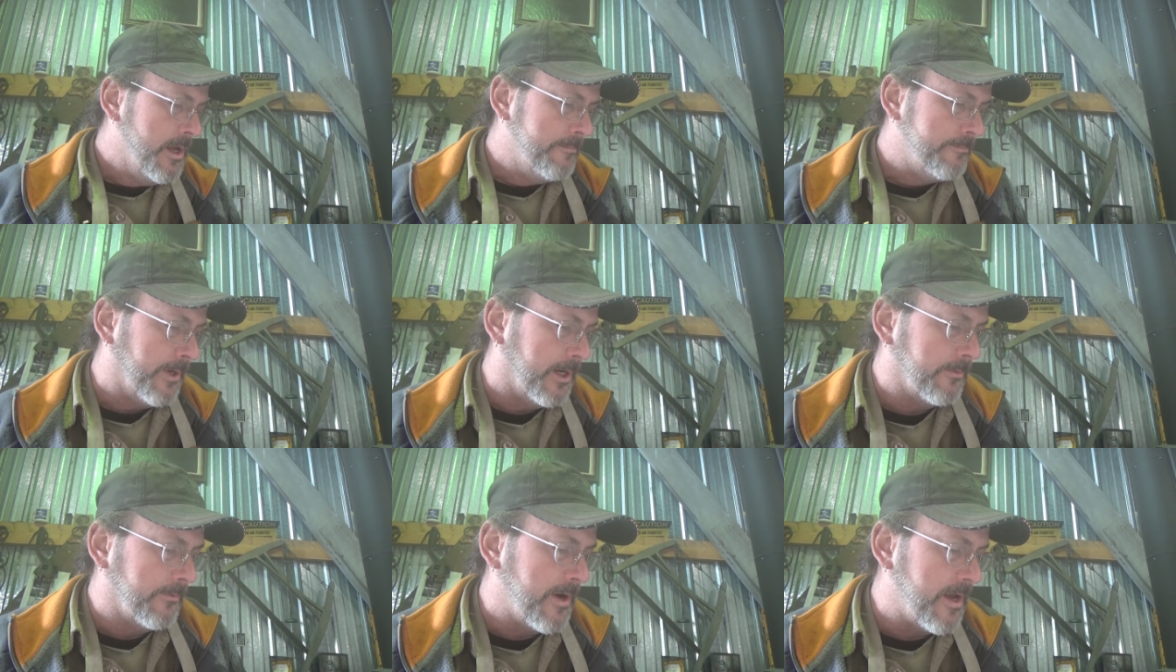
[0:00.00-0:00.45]

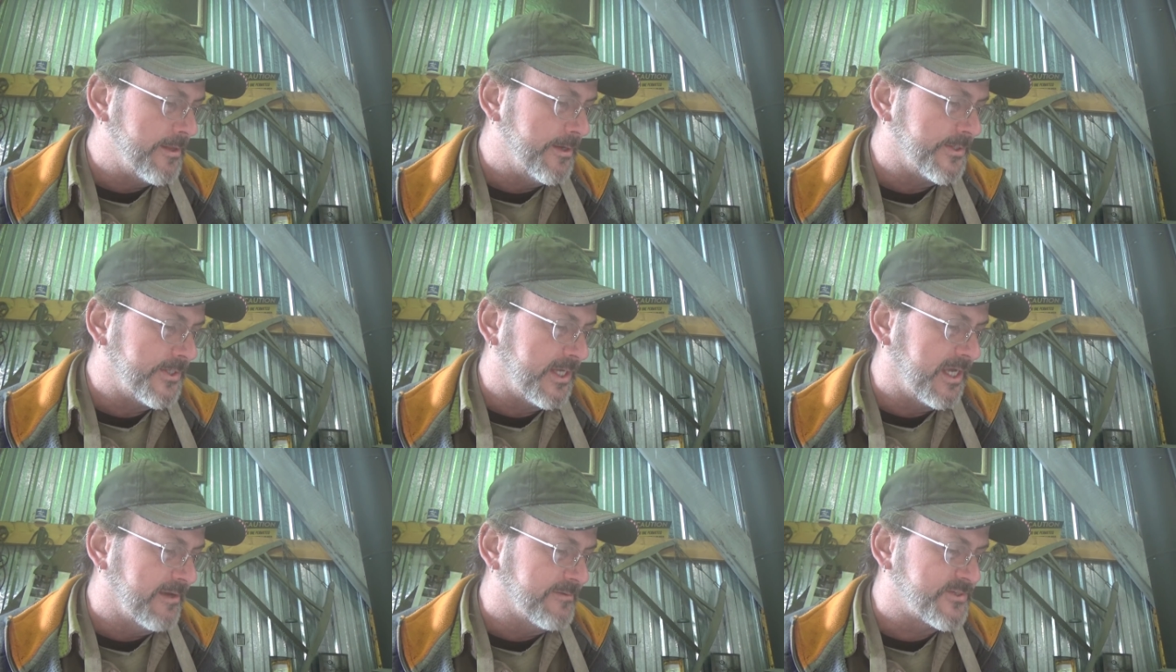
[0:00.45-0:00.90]
But
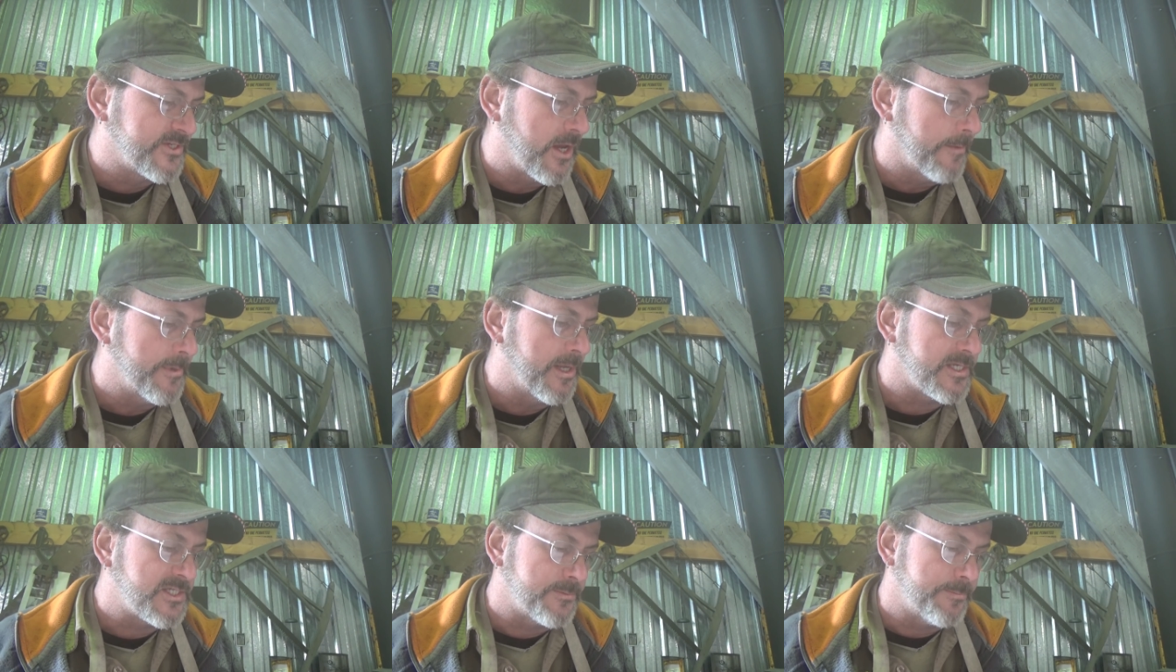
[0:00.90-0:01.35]
rather to give
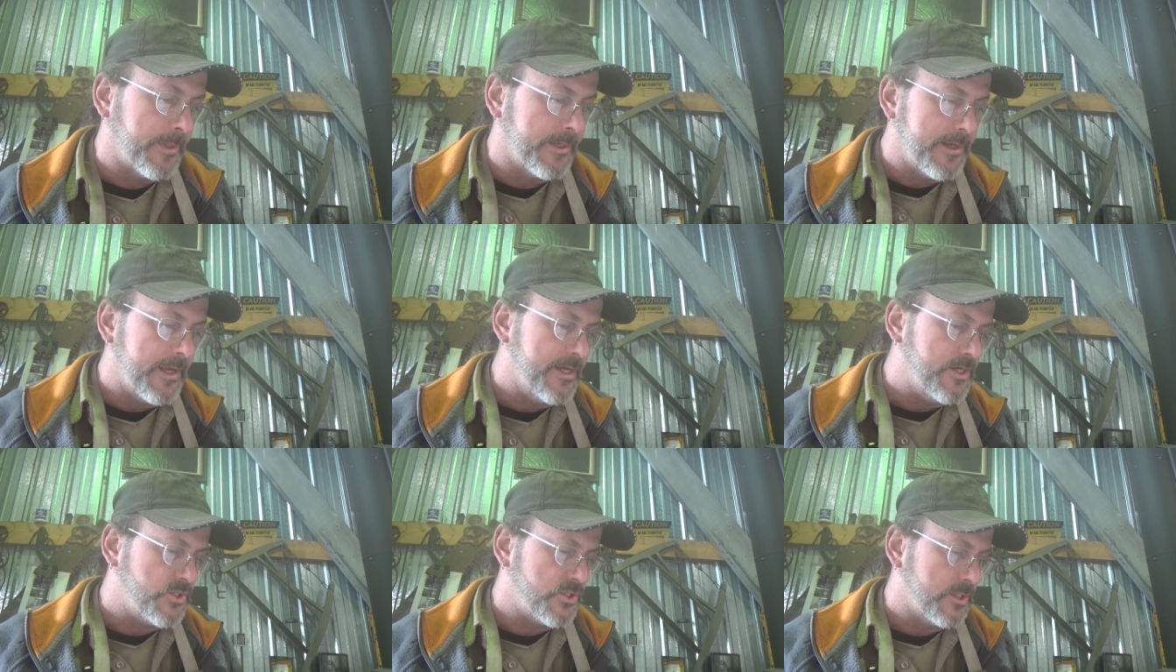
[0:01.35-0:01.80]
some
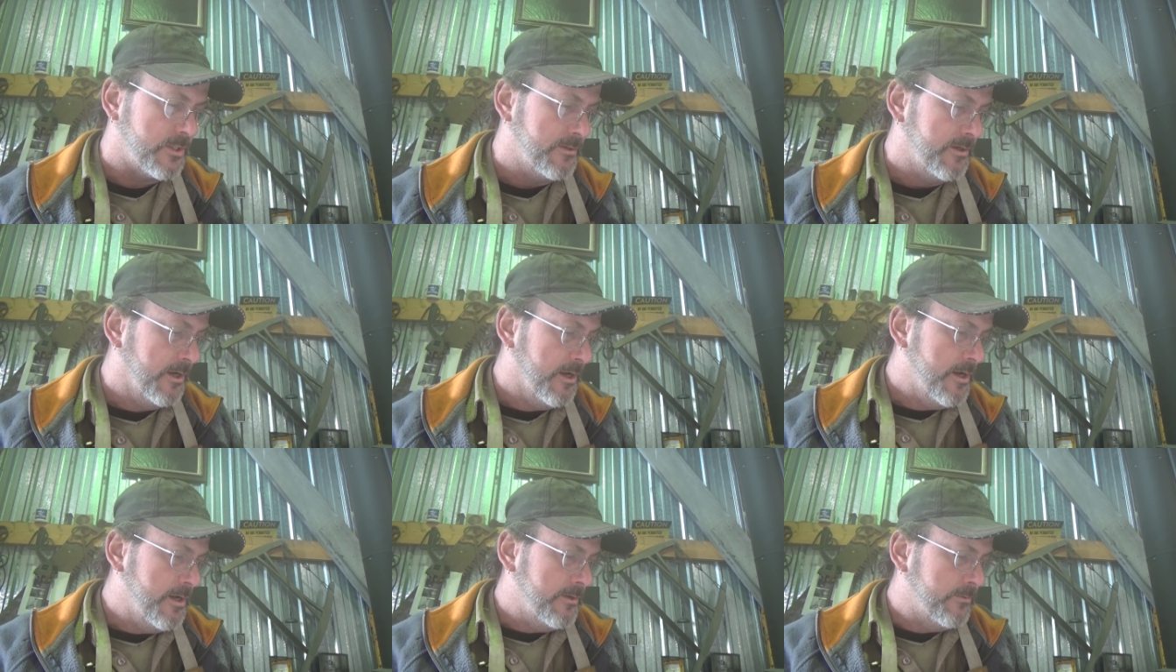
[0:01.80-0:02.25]
explanation
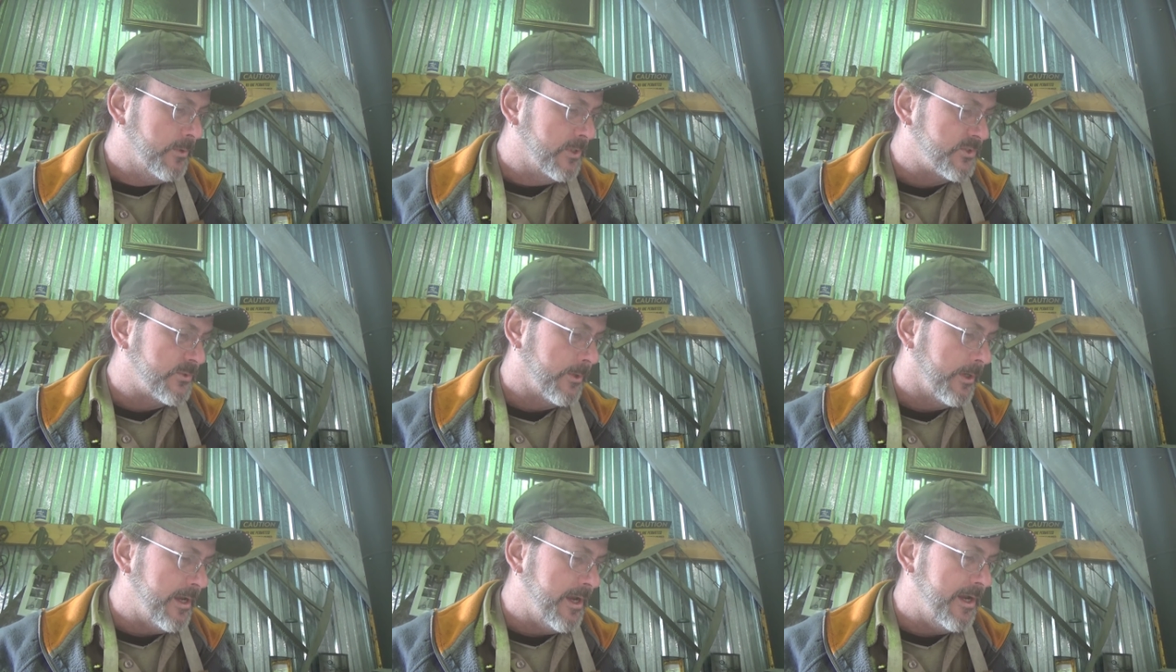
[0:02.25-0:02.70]

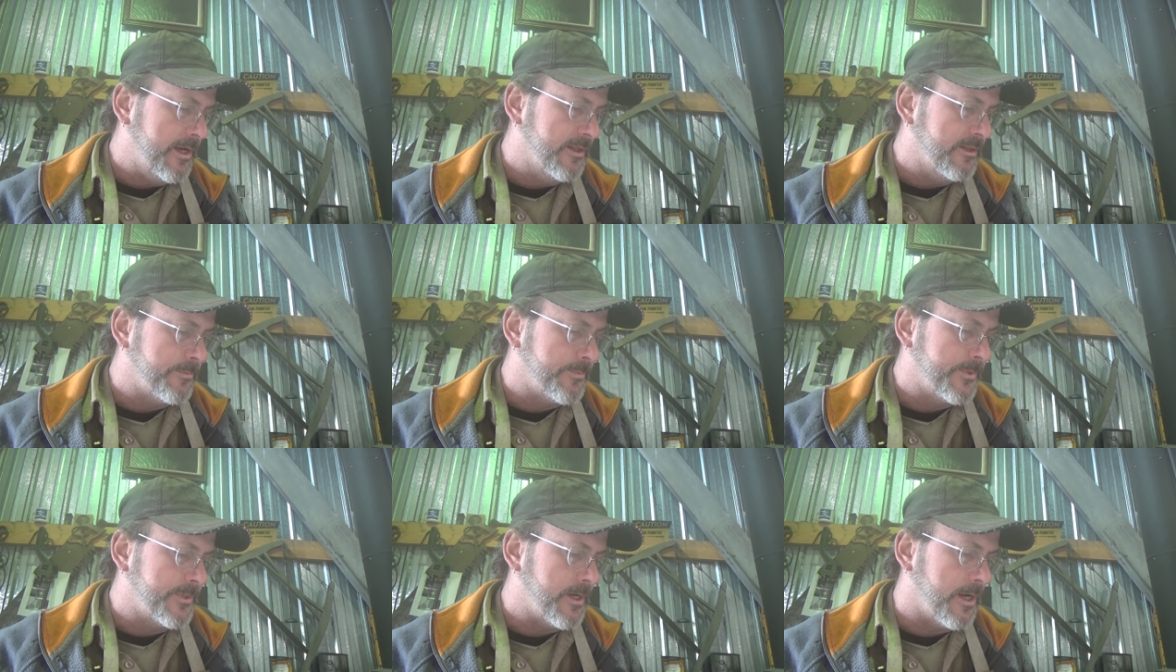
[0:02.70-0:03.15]
which will aid in
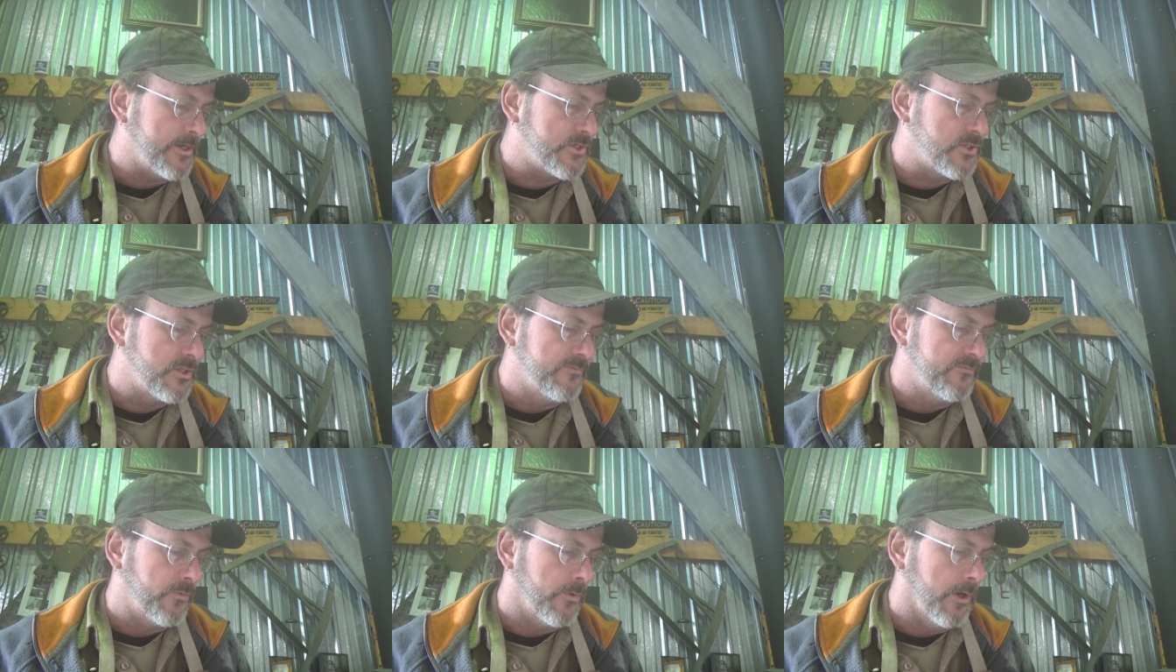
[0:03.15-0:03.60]
the
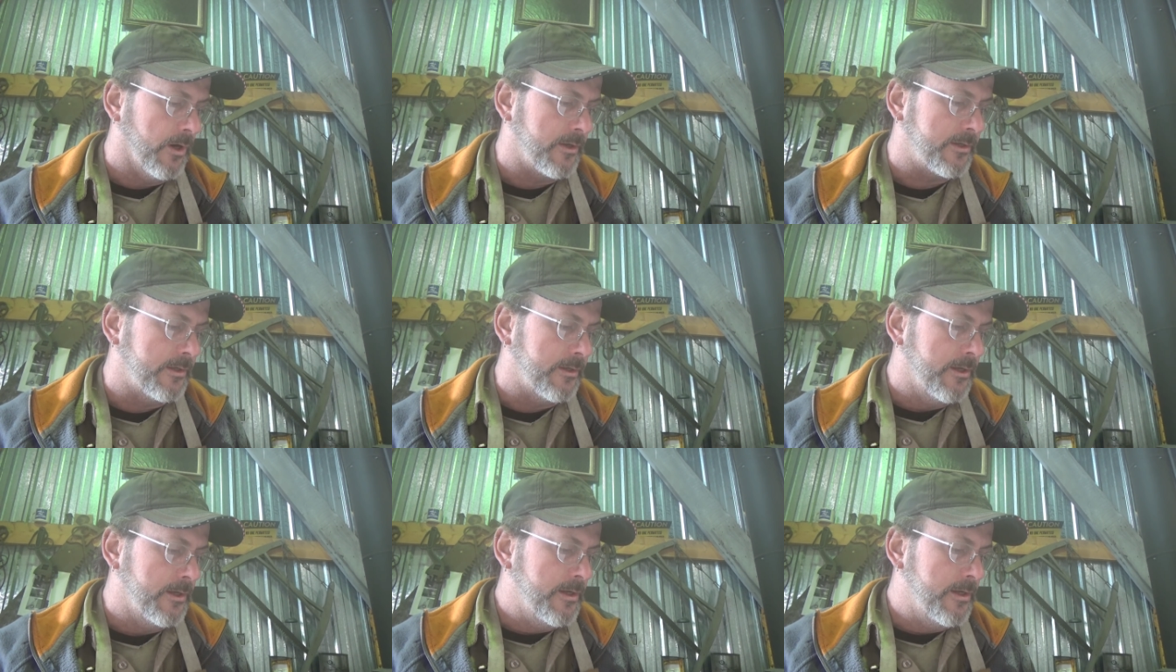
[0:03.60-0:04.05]
production of
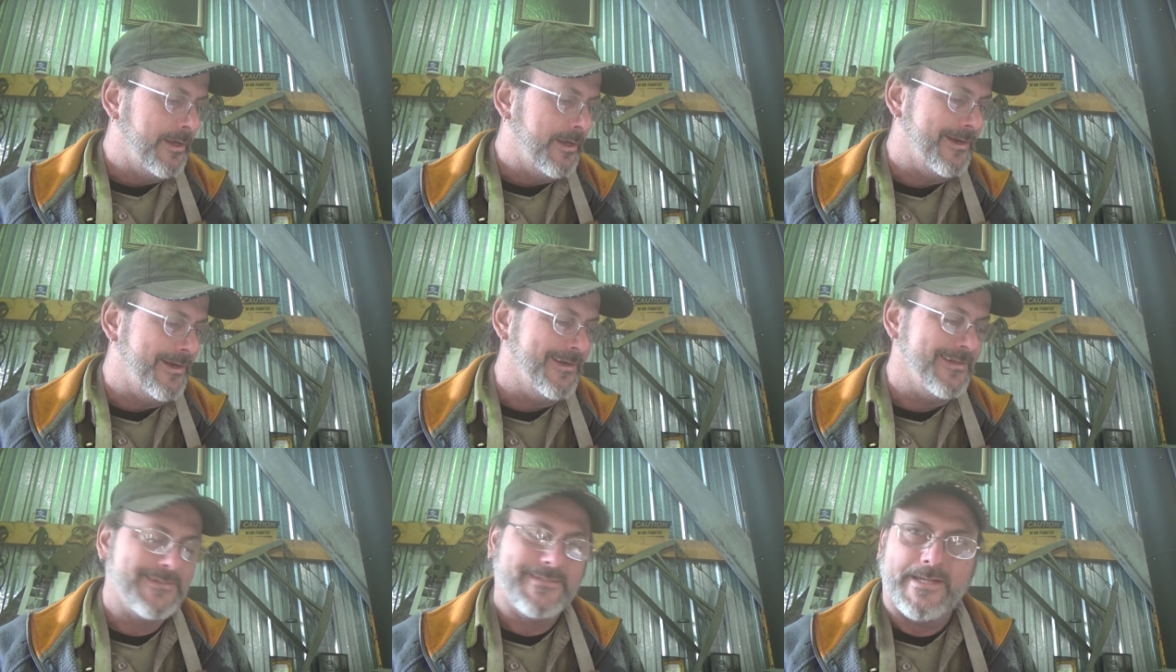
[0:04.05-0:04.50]
work in
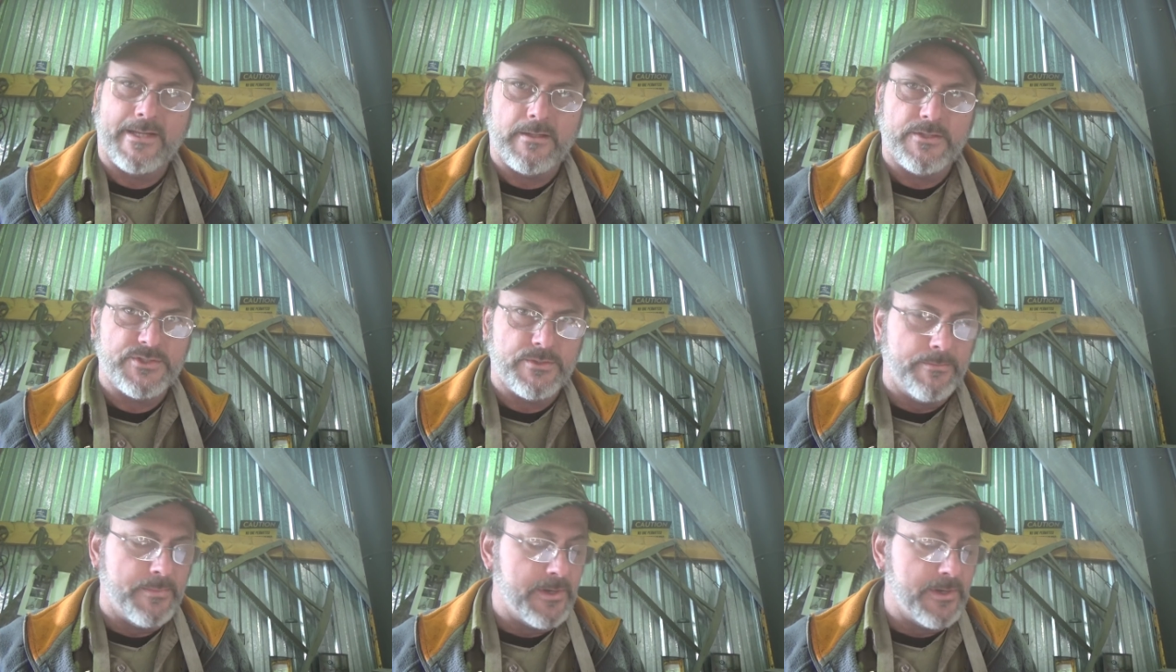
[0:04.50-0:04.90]
an intelligent